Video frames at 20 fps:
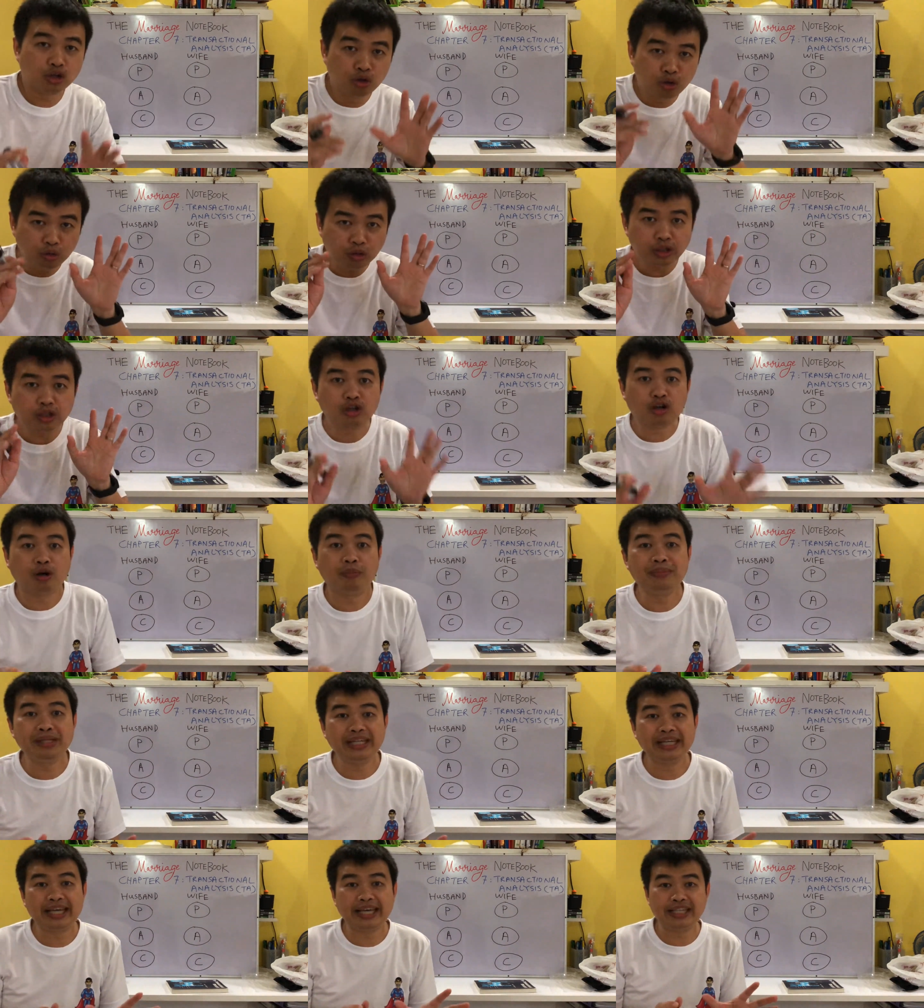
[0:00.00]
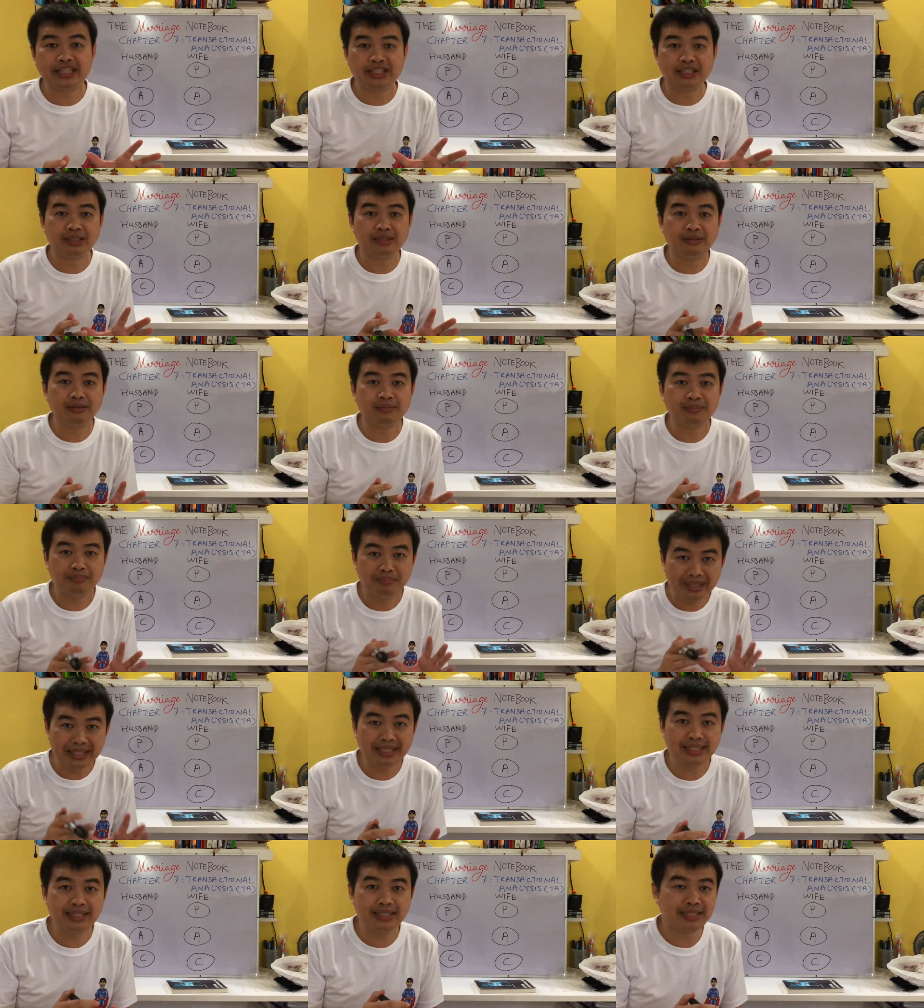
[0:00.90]
Good communication
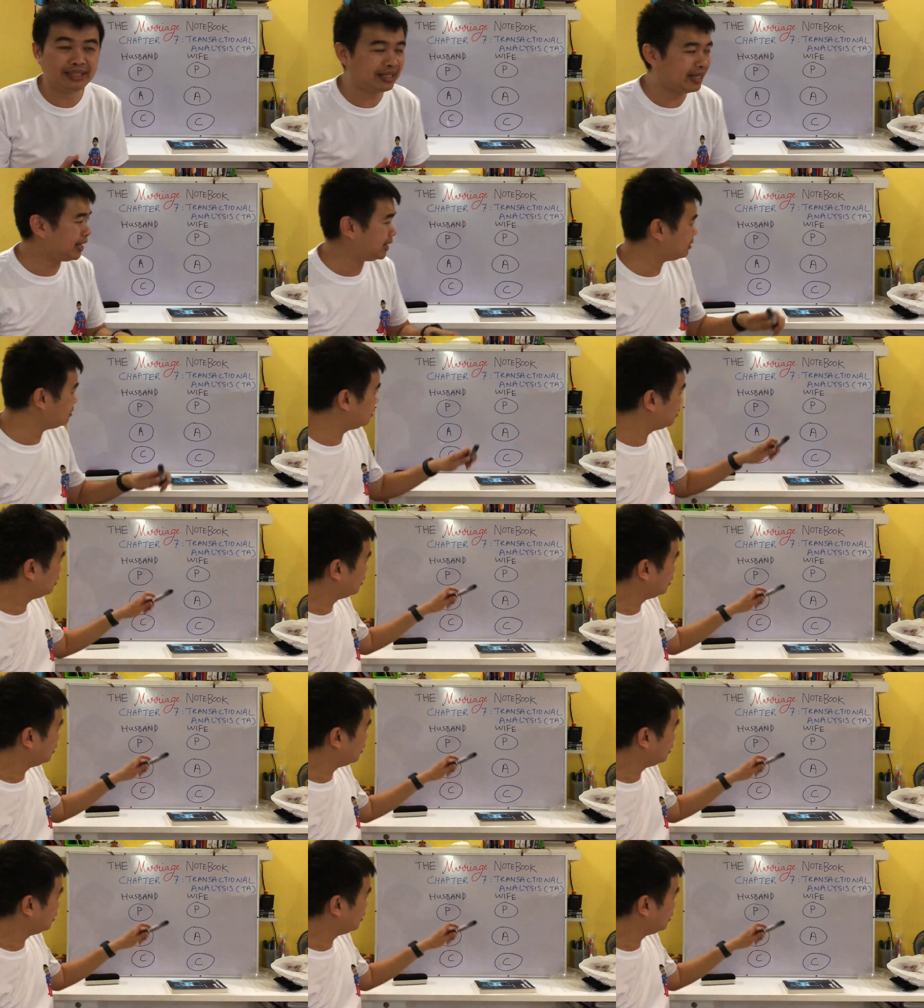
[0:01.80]
means that